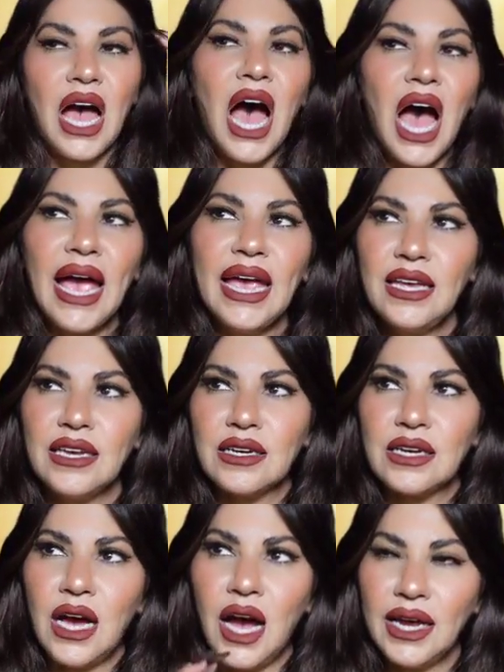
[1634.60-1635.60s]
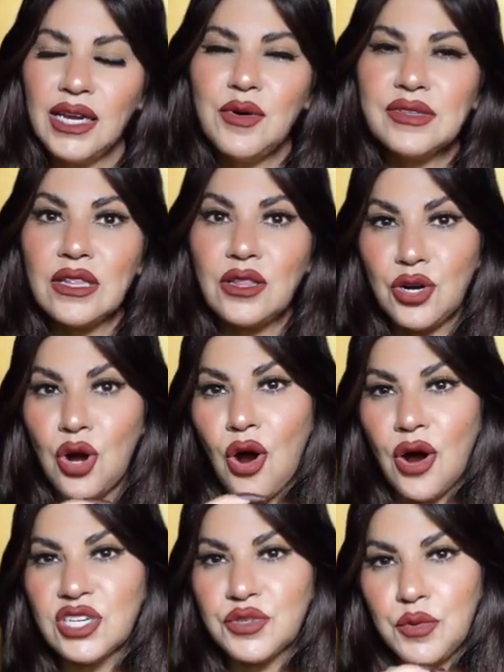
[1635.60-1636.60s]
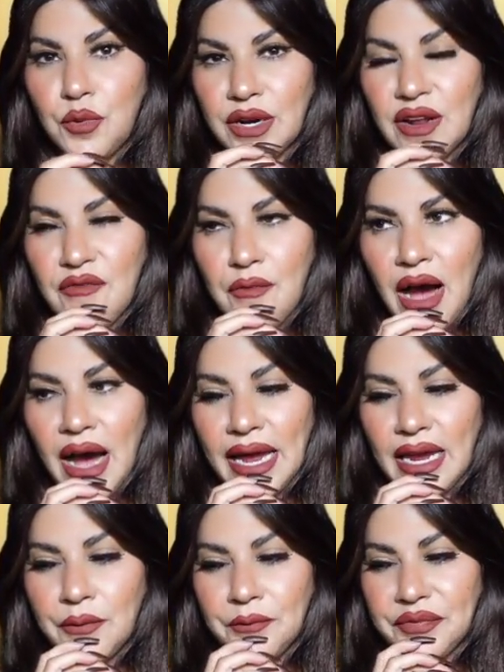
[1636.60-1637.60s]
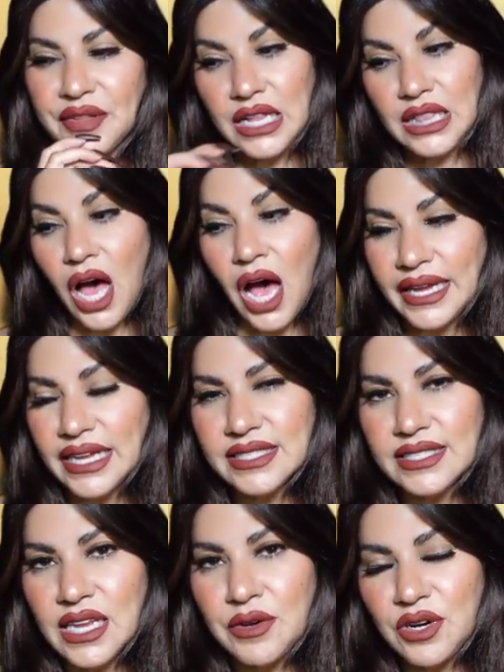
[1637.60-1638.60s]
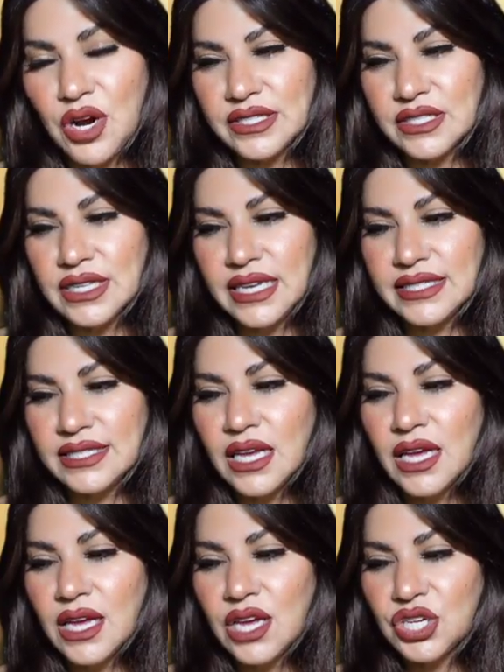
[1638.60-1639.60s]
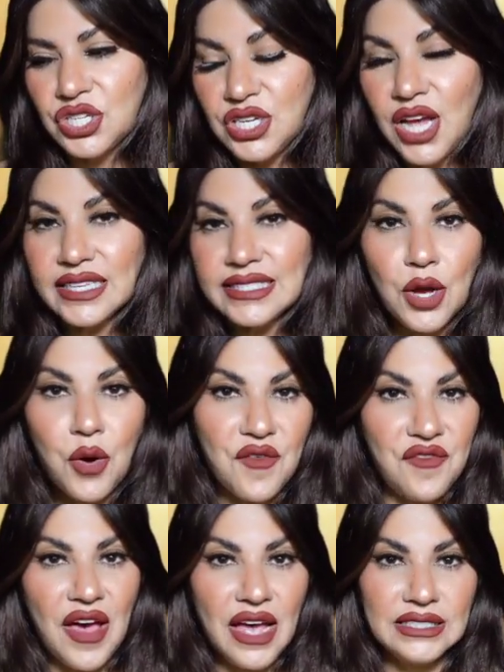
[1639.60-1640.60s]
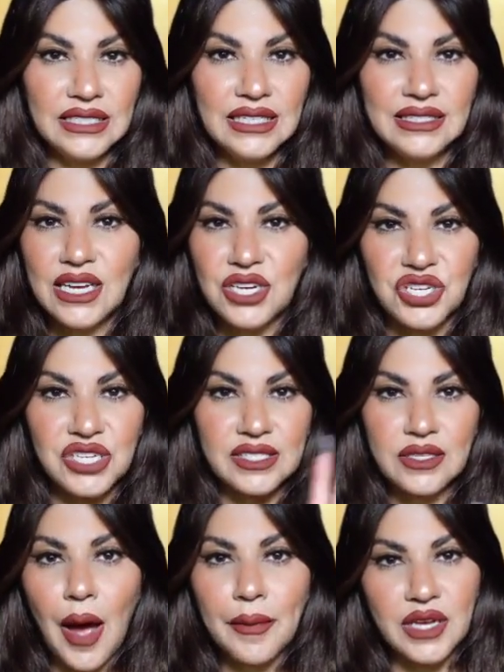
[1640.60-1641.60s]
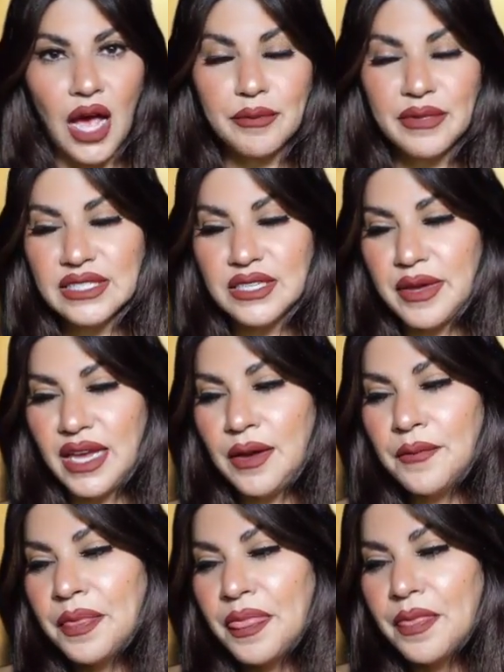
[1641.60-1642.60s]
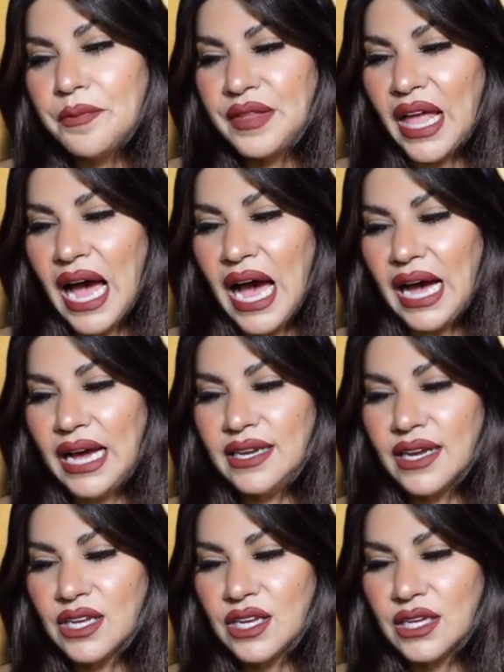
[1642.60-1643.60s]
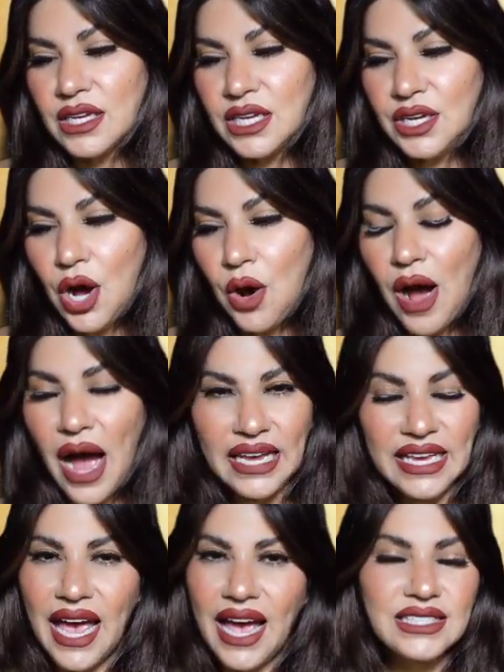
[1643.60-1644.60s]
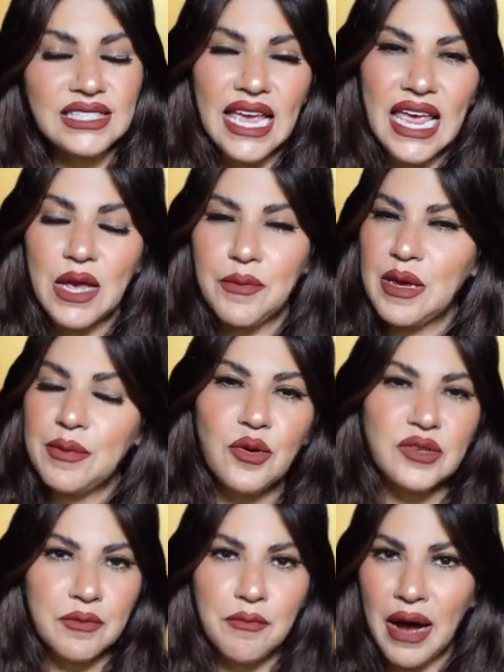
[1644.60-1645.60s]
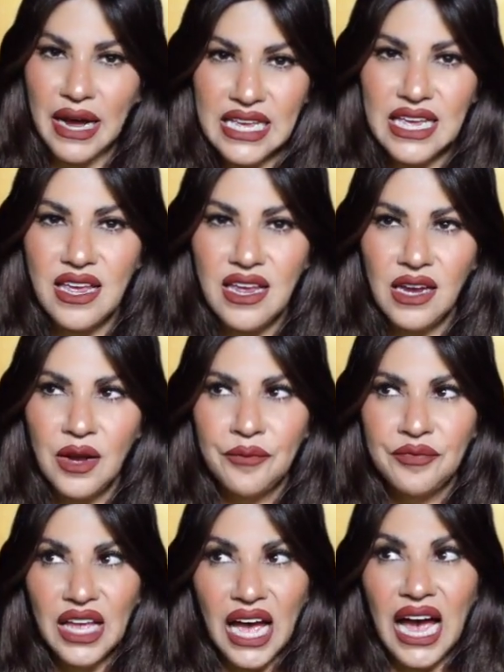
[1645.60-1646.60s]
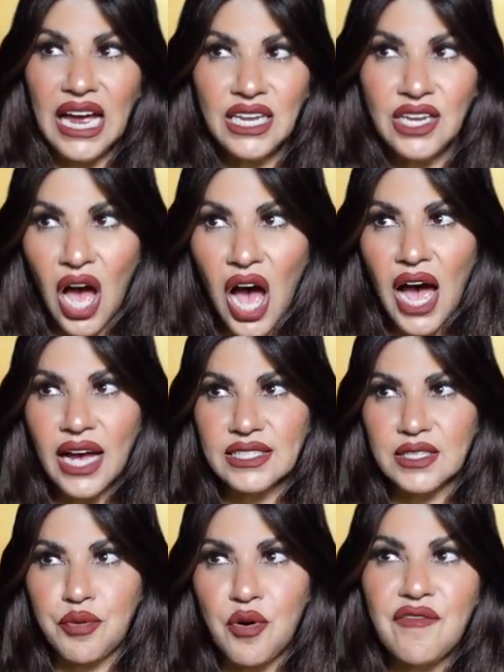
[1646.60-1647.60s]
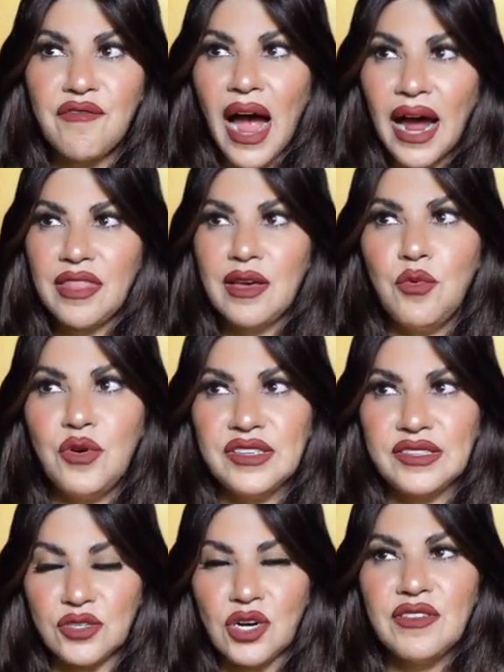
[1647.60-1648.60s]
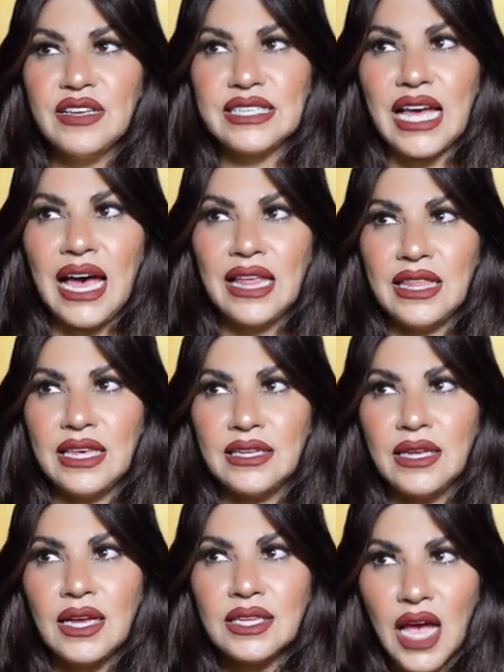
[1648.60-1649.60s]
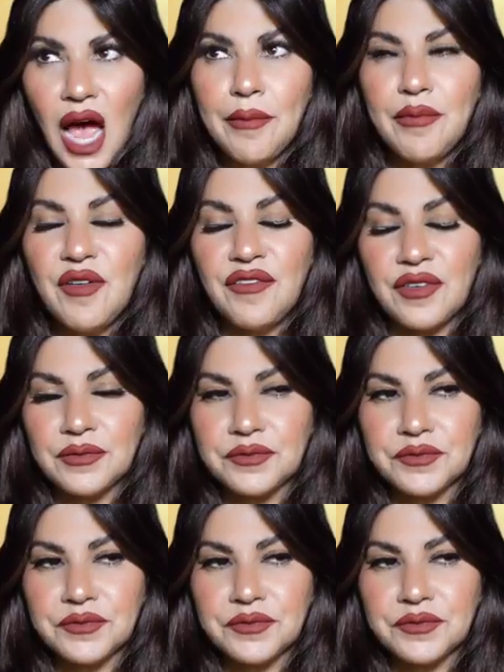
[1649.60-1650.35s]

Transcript: I kind of was a little harsh with one of my clients in regards to this. She got so offended that she stopped coming to me. And you know, I can't take people's money and not provide them with the service and the type of